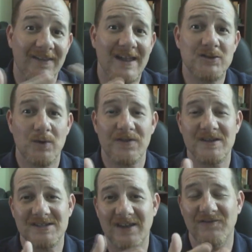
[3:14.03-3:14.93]
and that's where
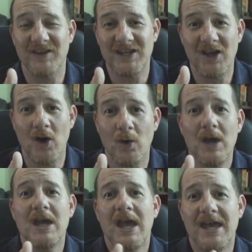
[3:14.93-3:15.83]
things like video
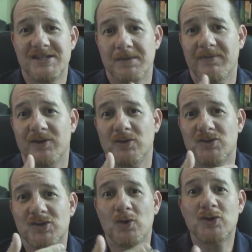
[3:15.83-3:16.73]
and some of the new
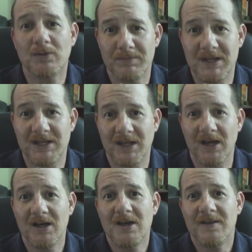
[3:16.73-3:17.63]
social media,